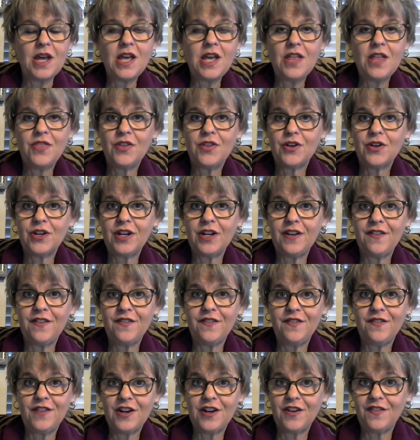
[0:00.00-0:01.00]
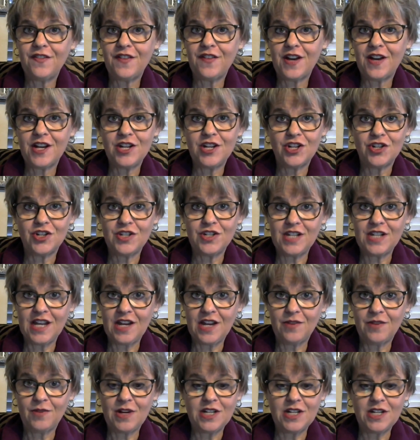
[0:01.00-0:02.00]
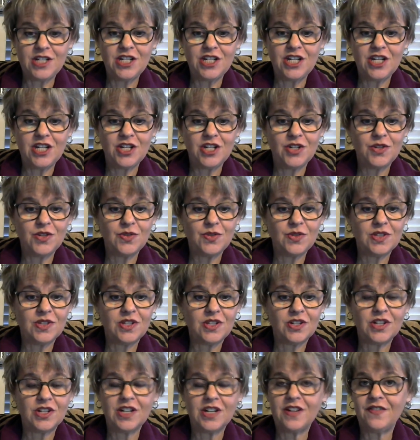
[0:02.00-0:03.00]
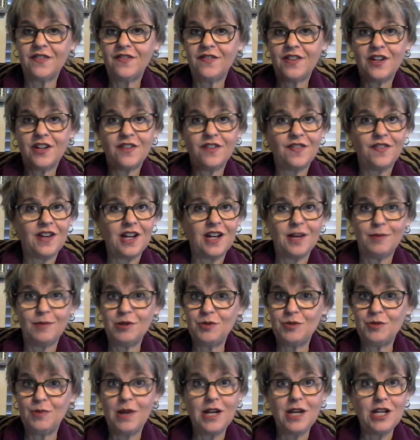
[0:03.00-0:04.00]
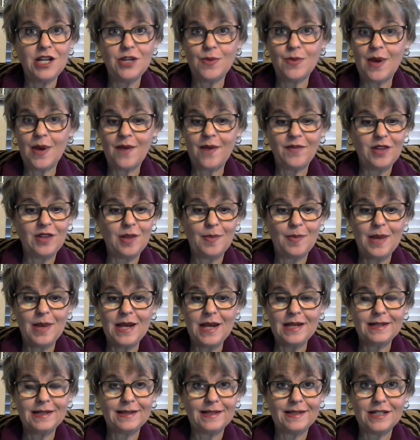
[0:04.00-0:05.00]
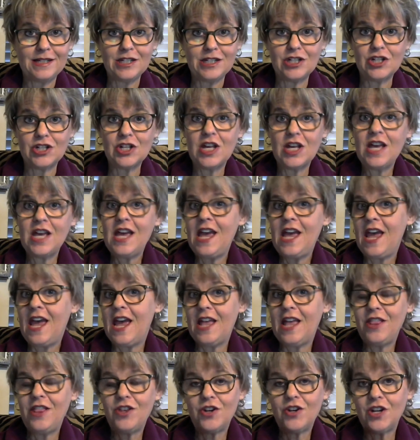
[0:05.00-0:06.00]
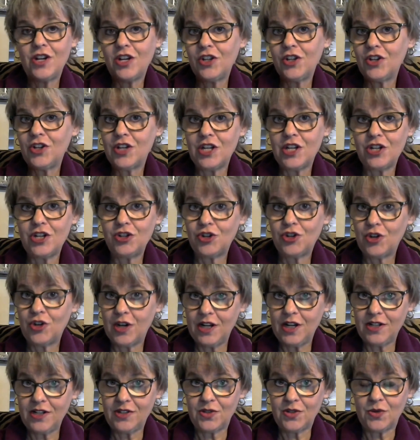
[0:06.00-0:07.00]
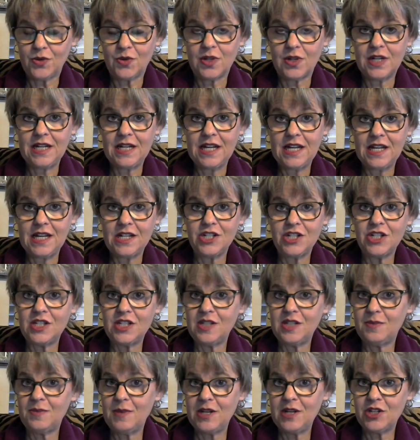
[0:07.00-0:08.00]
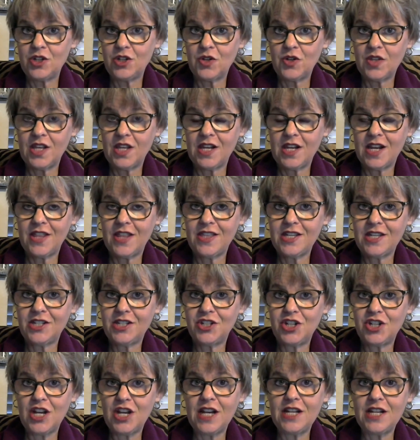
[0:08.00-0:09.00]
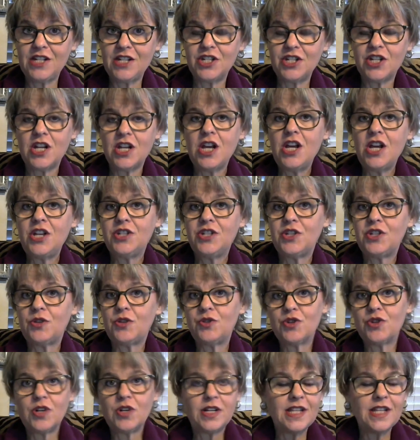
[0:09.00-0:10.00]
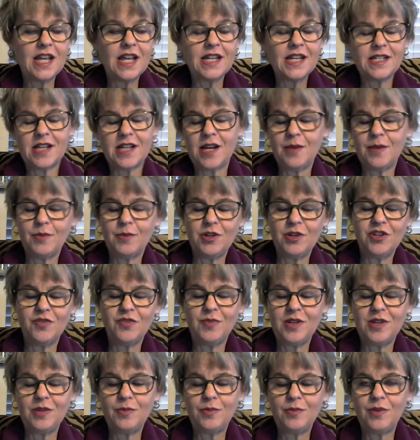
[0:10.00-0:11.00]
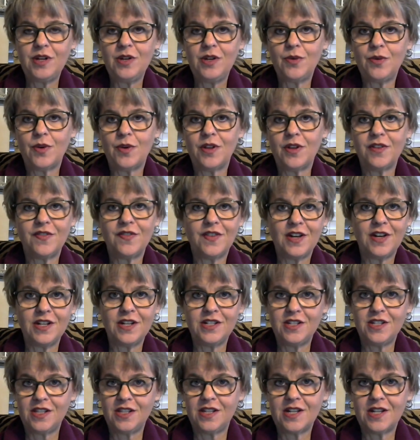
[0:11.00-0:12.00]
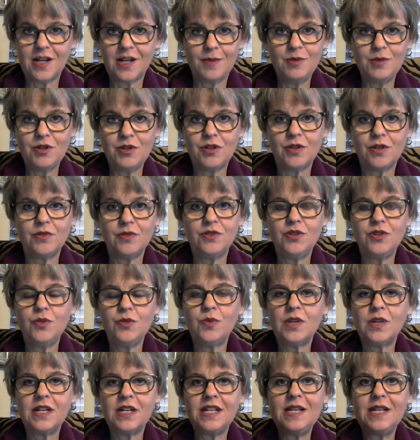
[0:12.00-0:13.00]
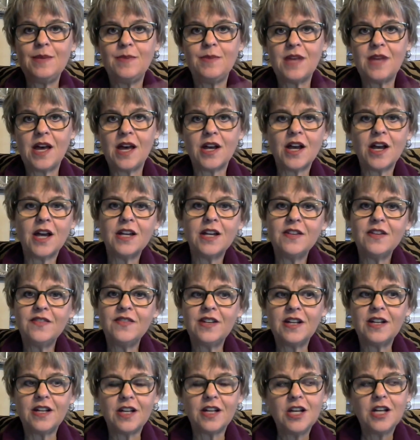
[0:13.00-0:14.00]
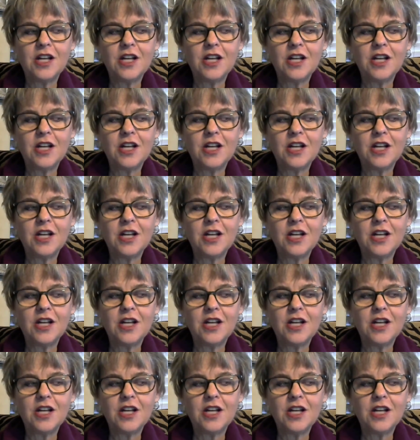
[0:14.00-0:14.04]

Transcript: They're going to verify your debt ratios. They're going to verify how much money you have in the bank still. And they're going to look at your credit score again just to make sure that nothing's changed. So during that time when you've been pre qualified to the time you close, you want to keep that kind of in a